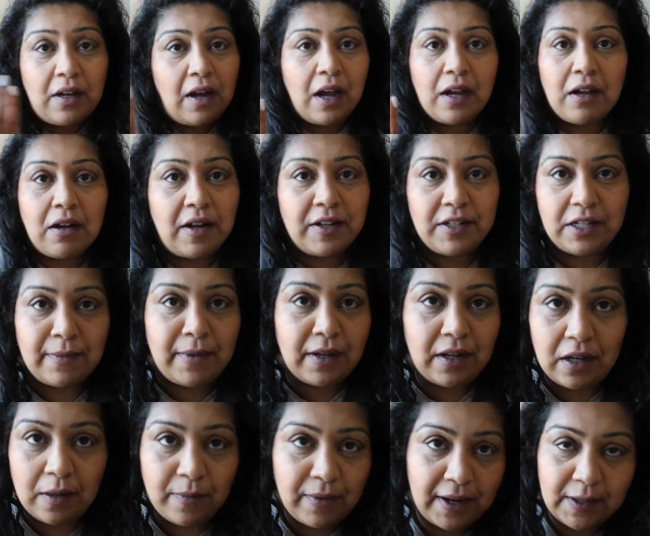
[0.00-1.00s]
I can't do my
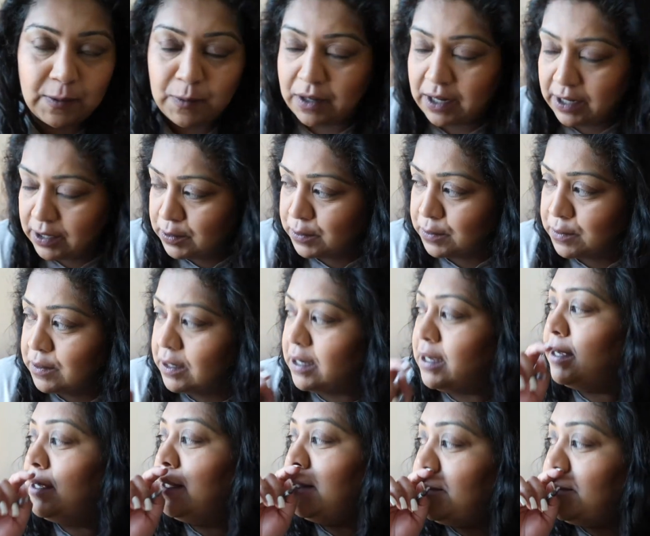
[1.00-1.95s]
eyebrows while I talk.